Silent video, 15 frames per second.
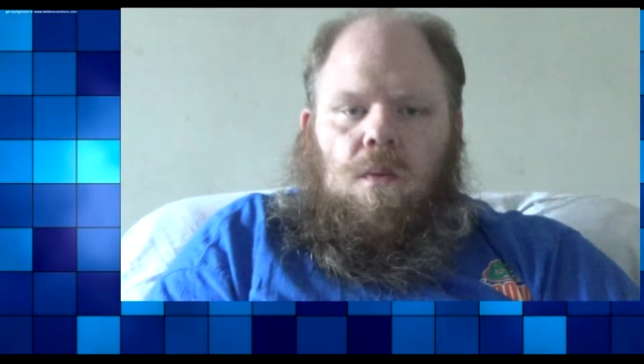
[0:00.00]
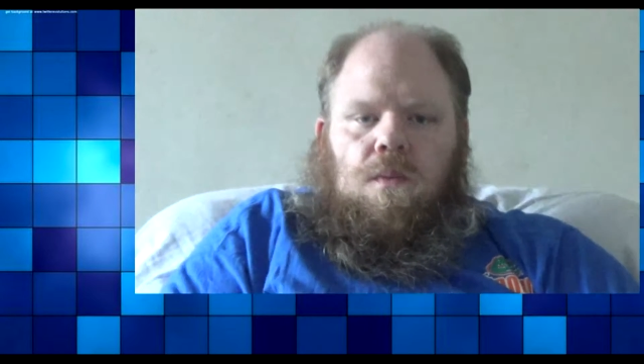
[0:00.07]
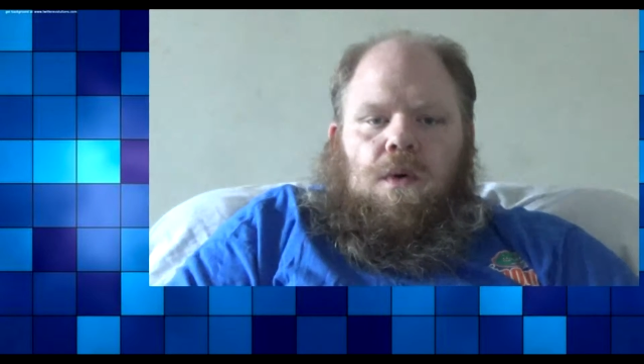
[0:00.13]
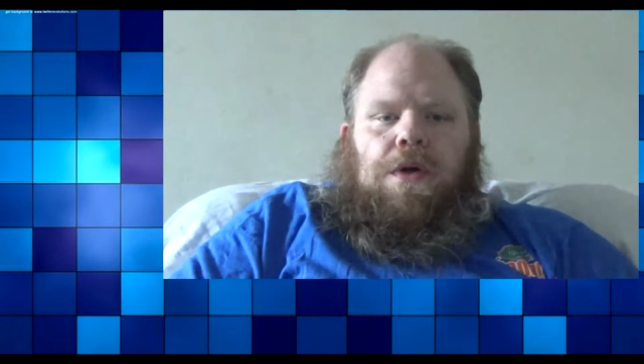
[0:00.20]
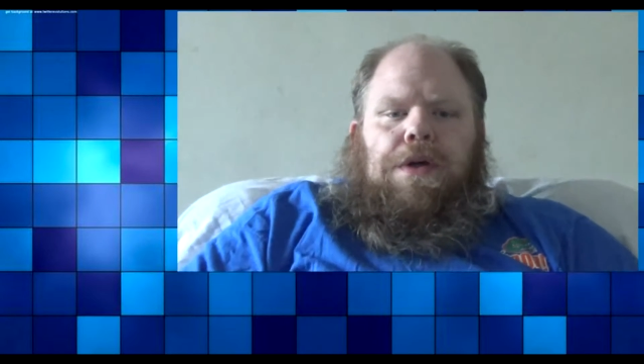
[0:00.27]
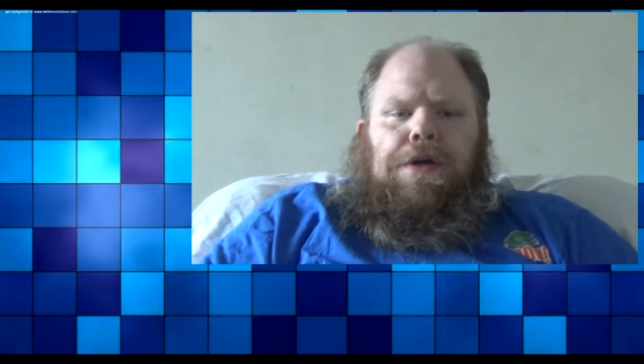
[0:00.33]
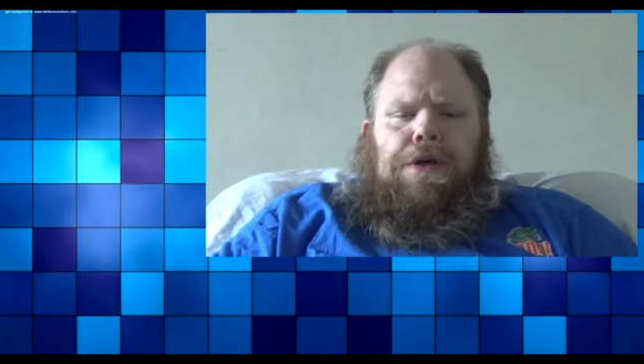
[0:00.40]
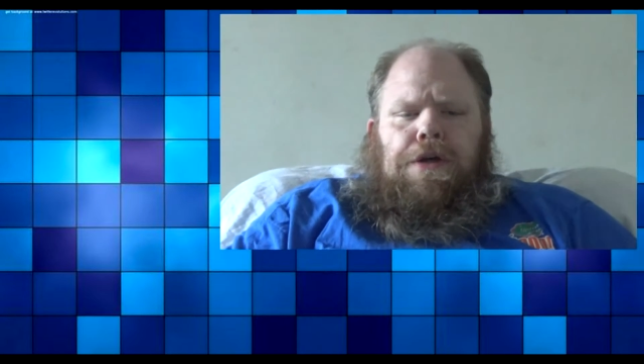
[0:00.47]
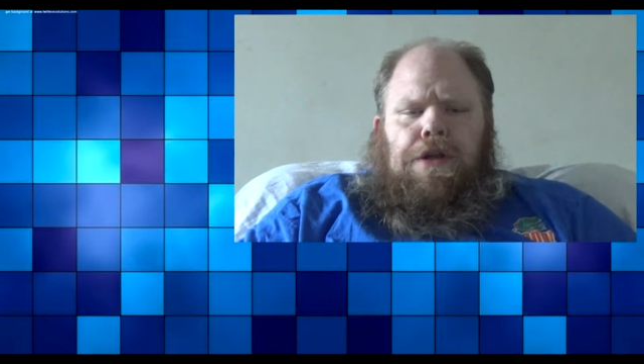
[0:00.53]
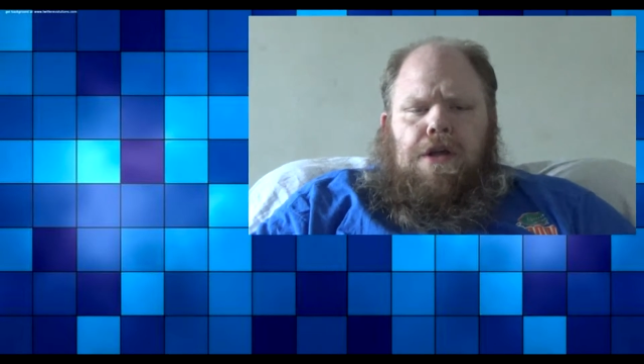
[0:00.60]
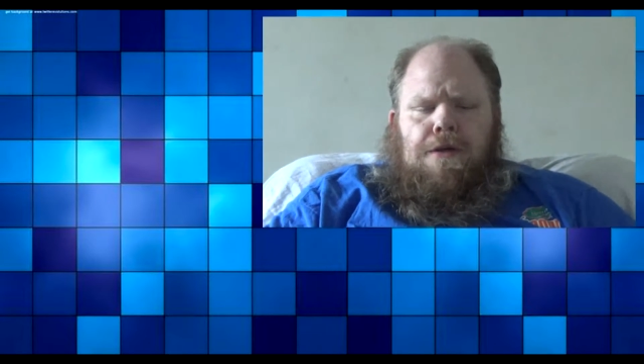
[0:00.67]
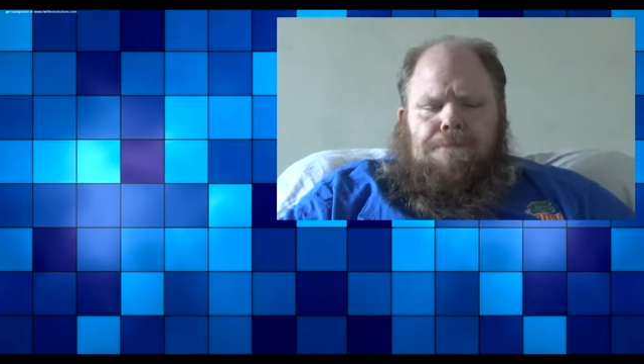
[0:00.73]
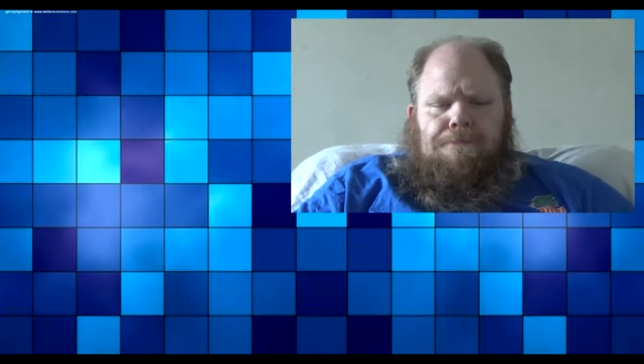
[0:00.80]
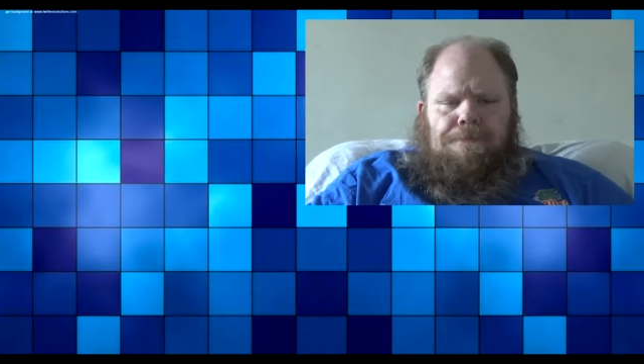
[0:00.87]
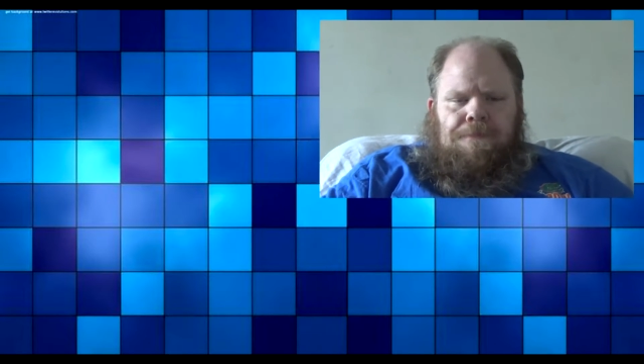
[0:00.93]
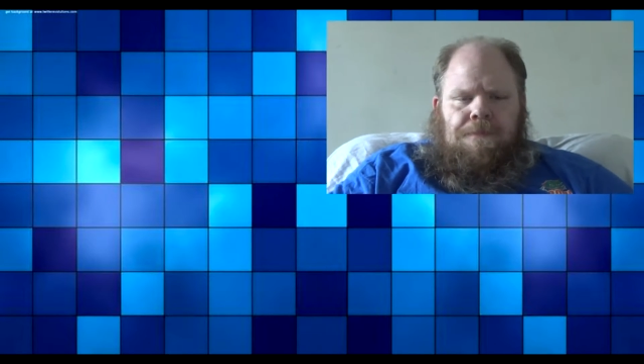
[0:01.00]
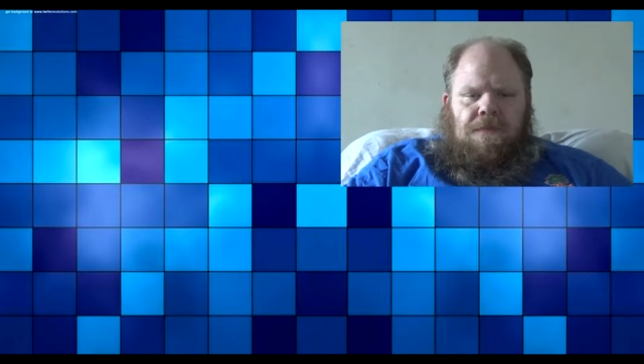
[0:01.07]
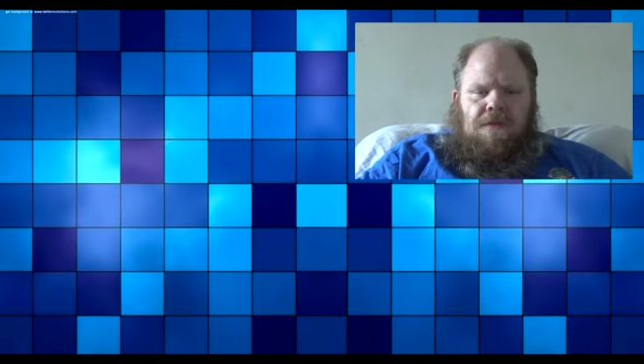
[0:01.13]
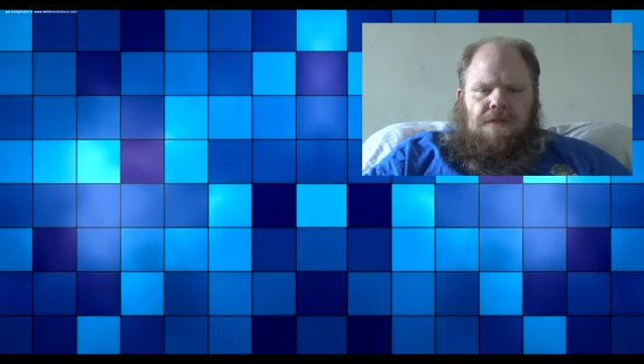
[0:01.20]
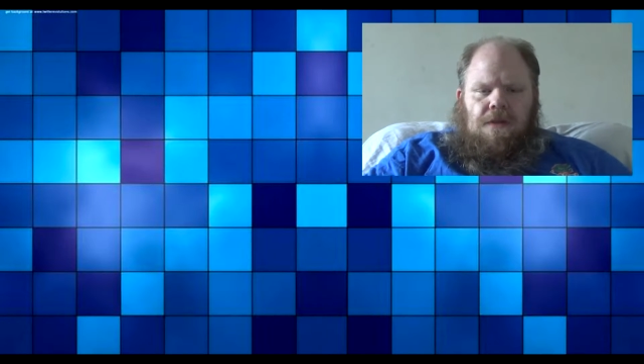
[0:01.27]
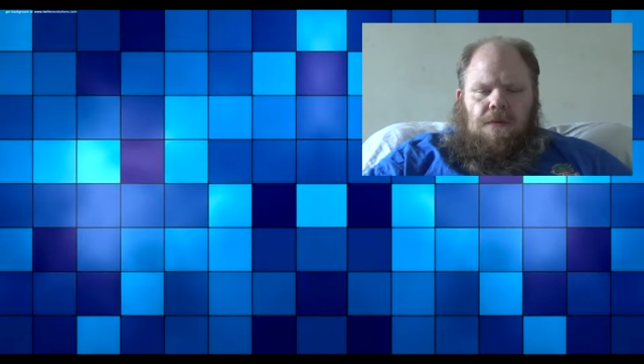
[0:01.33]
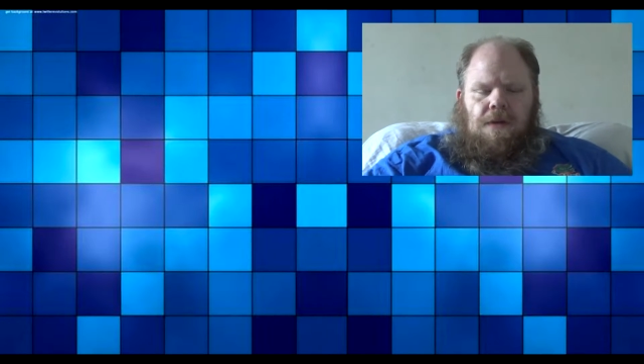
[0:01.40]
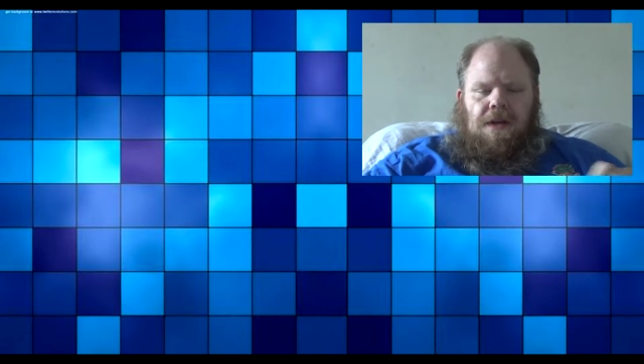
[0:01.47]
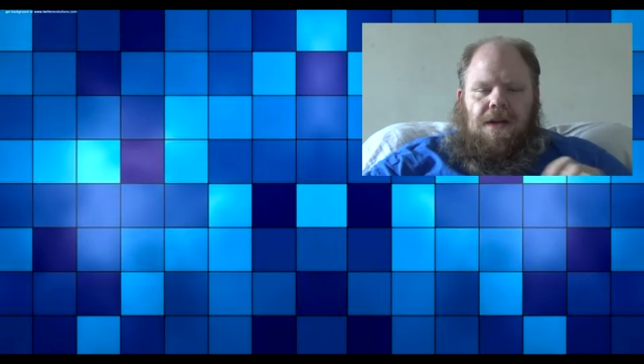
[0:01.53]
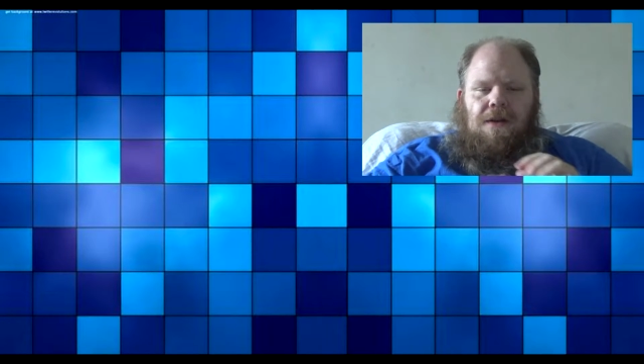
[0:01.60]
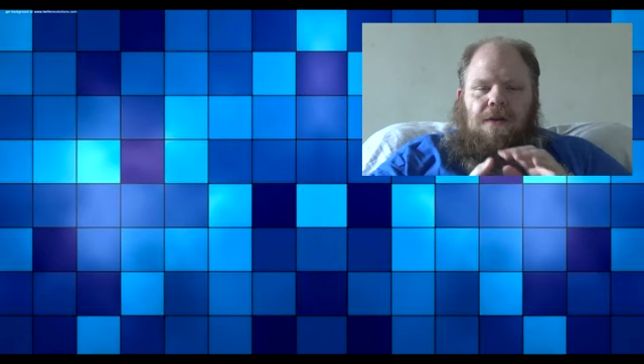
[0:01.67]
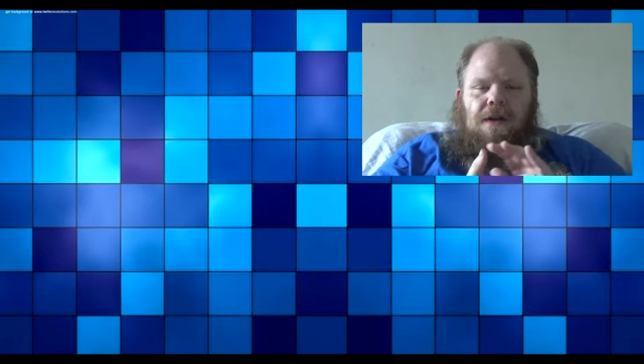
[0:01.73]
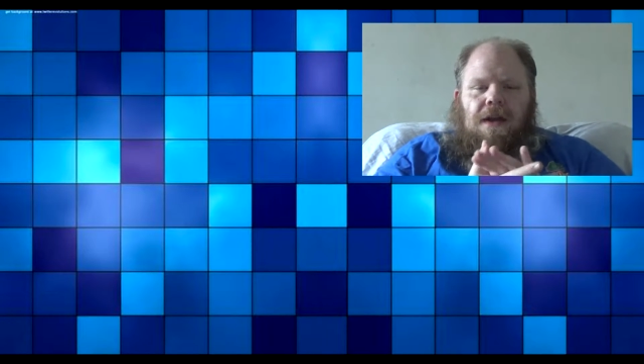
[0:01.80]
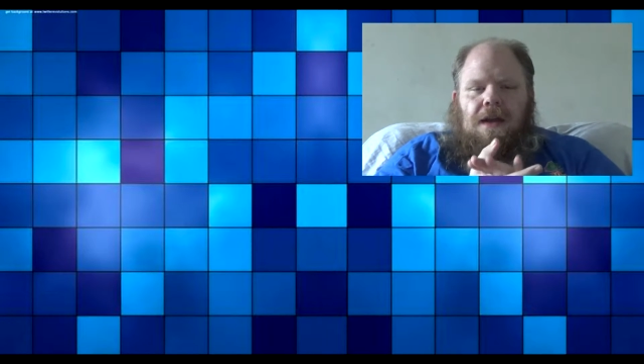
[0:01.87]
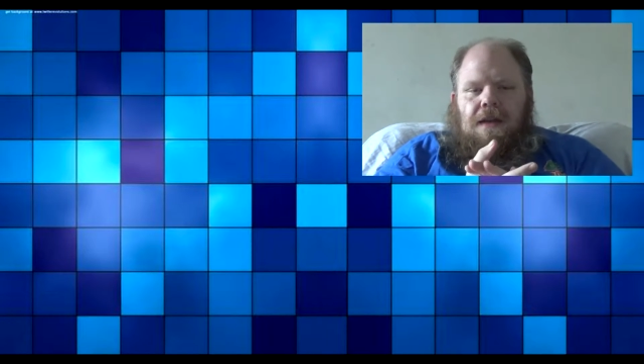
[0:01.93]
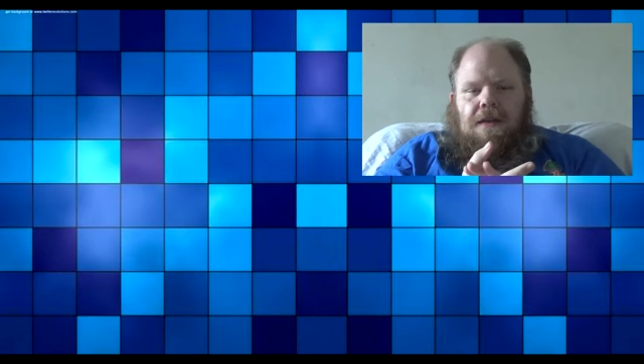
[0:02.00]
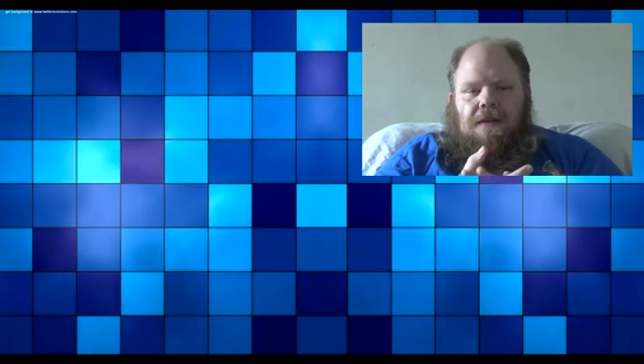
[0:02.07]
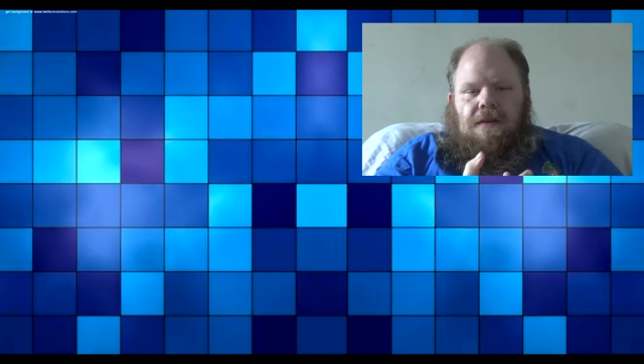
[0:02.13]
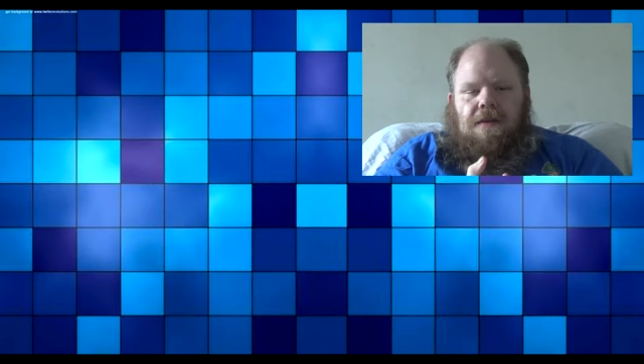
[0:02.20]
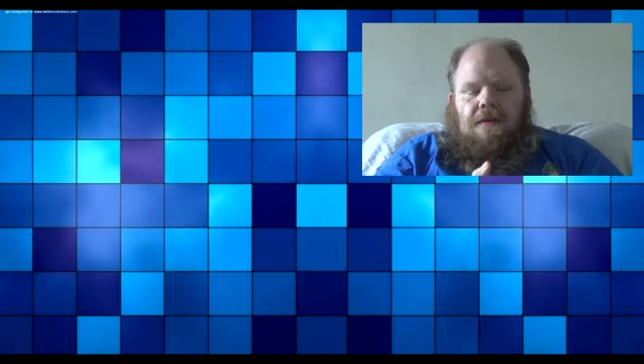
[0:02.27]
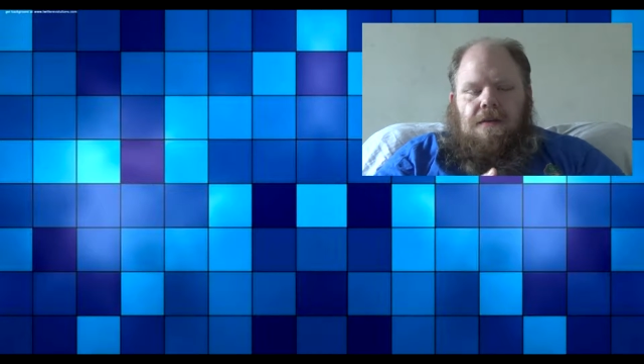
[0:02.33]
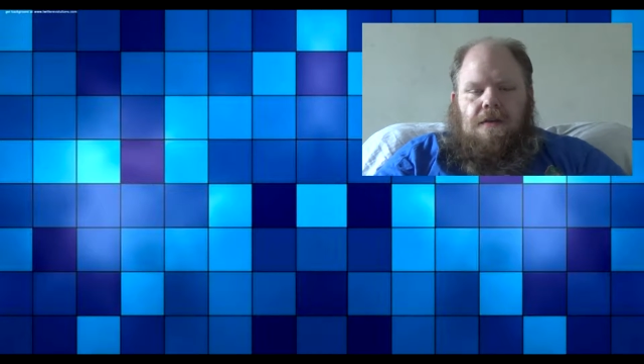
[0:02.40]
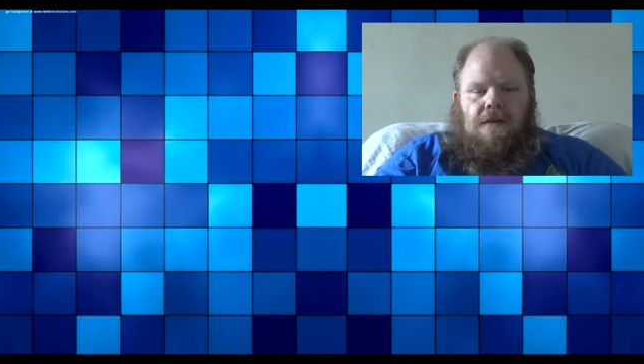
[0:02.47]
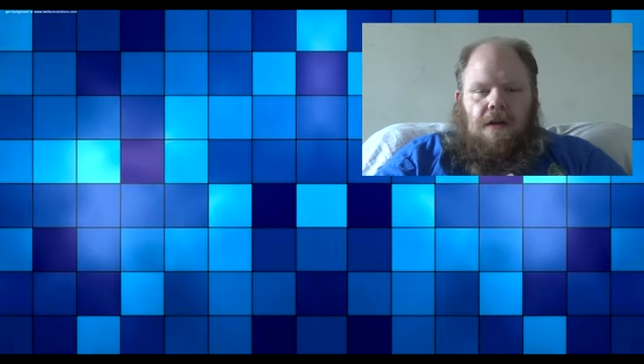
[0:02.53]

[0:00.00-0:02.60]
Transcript: What up? So I wanted to go ahead and